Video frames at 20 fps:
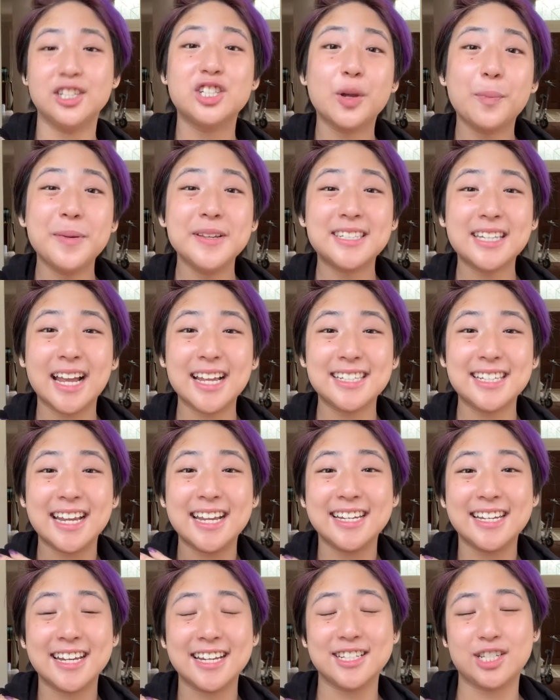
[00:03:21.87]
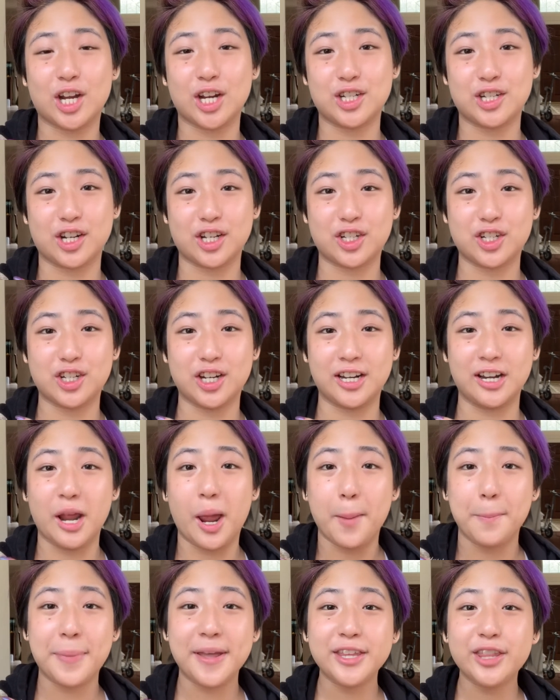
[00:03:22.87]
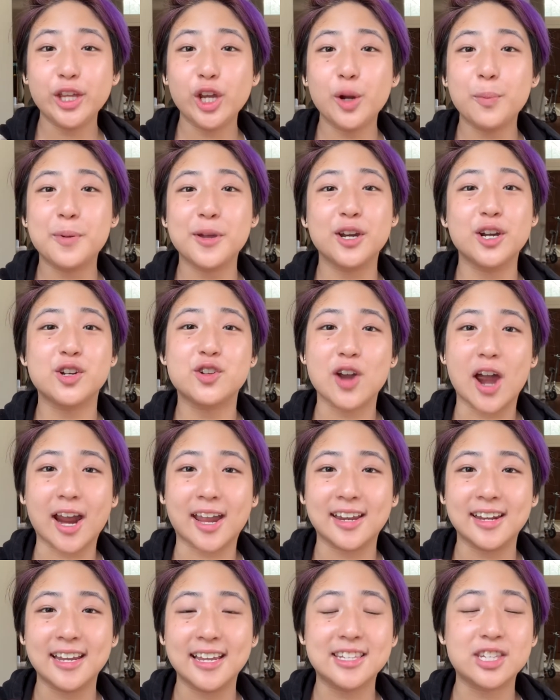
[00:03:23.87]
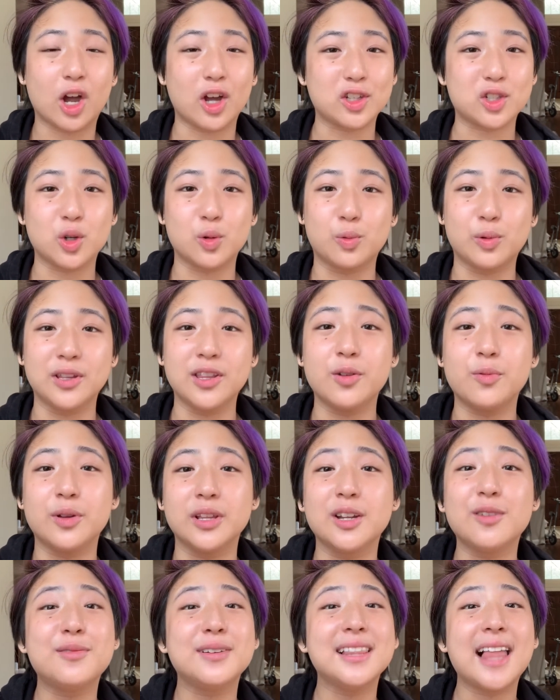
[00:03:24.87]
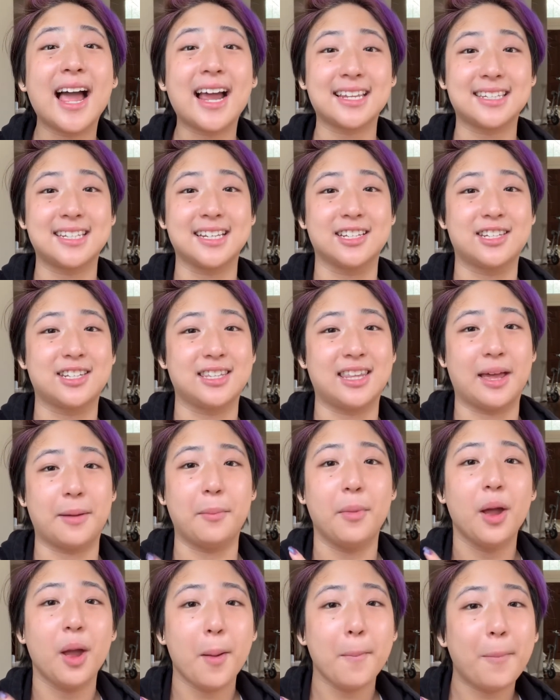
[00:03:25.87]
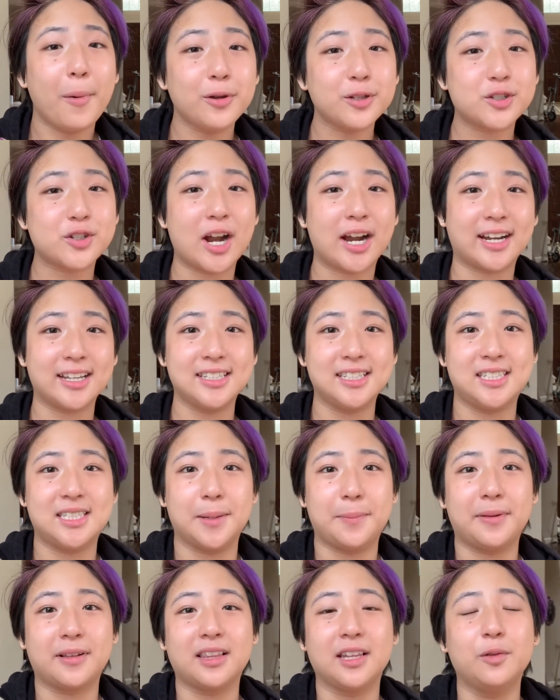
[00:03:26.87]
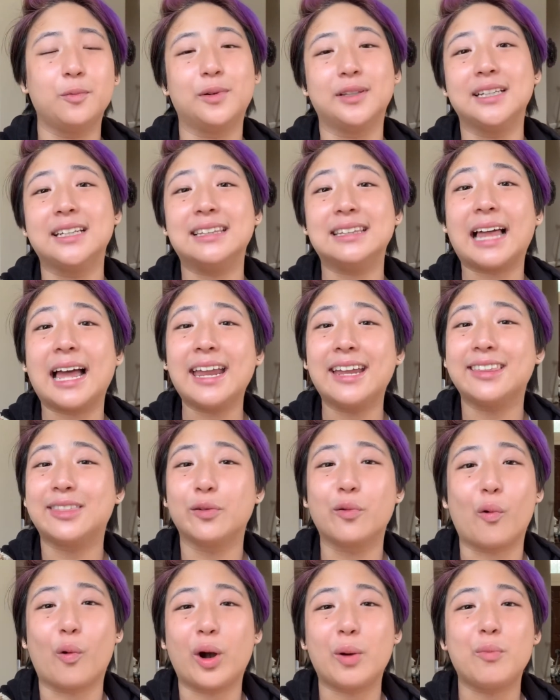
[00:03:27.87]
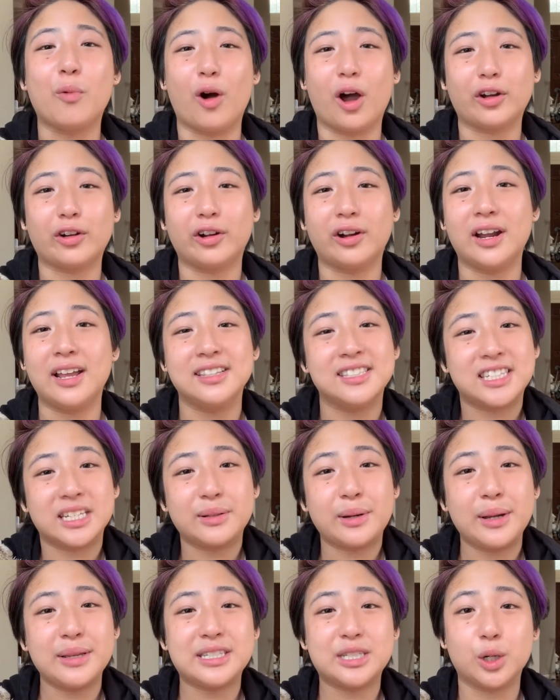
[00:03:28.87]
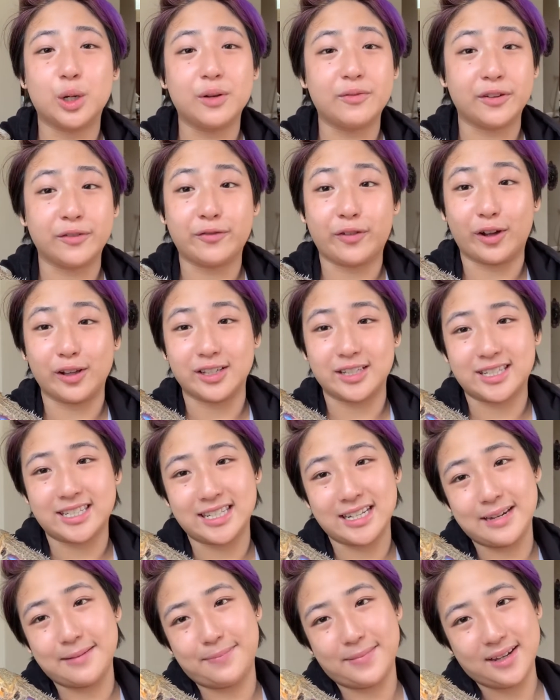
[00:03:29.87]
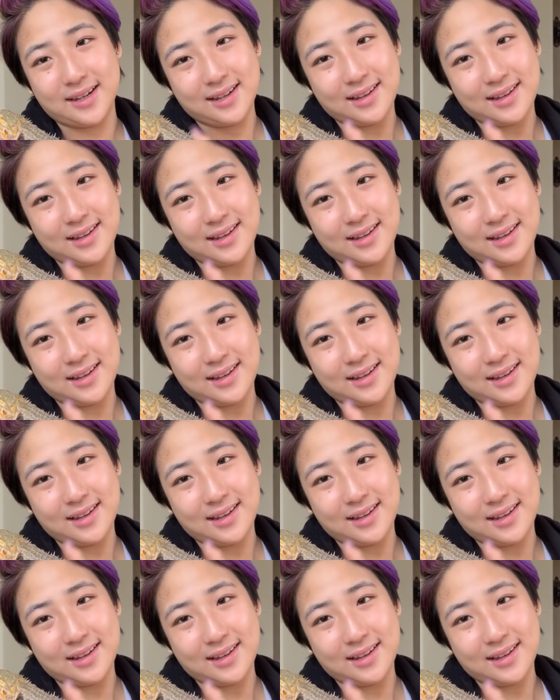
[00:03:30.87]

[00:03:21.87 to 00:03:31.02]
So besides aiding in digestion, bathing your bearded dragon is also really relaxing to them. Most dragons typically really like the warm water, and sometimes they'll even fall asleep,